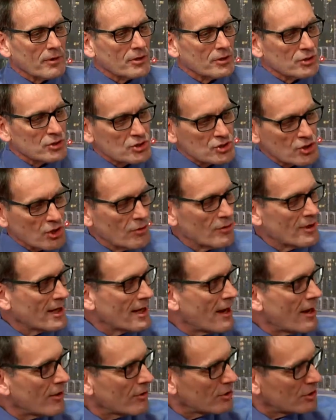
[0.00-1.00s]
showing
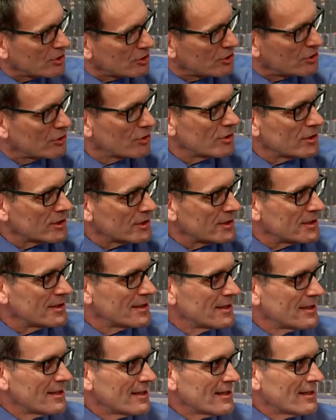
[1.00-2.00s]
how good
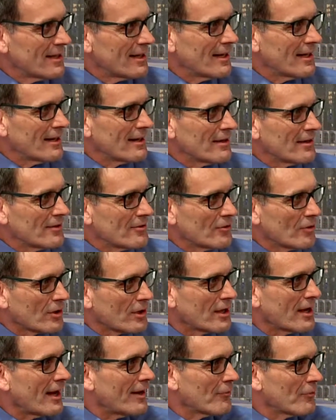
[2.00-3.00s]

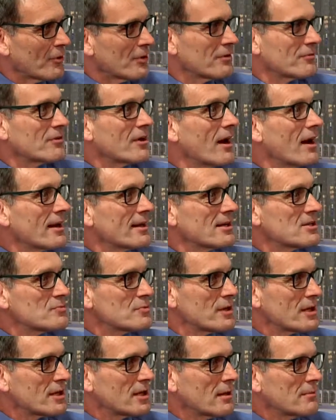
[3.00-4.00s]
the Word of God is when
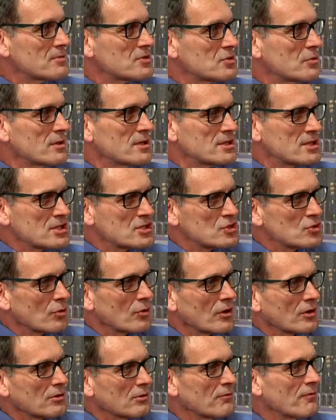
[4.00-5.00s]
it comes to his
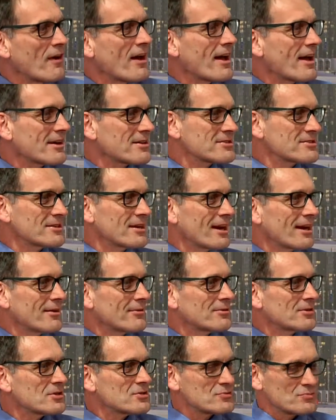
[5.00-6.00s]
historical facts. And I
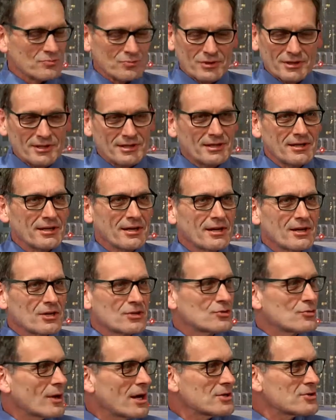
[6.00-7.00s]
just really
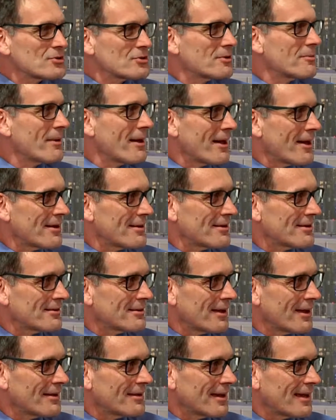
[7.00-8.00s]
treasure the man
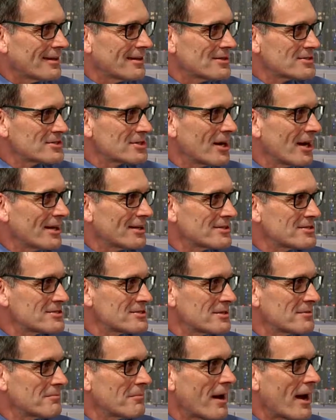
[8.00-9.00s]
and his guidance
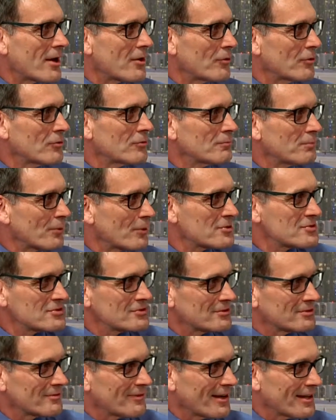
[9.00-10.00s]
in my own
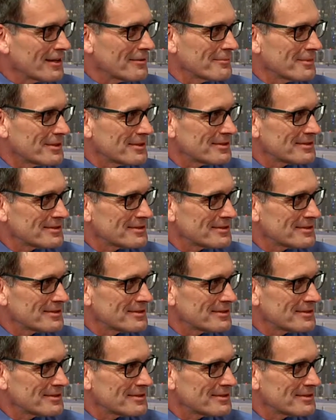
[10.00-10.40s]
personal development.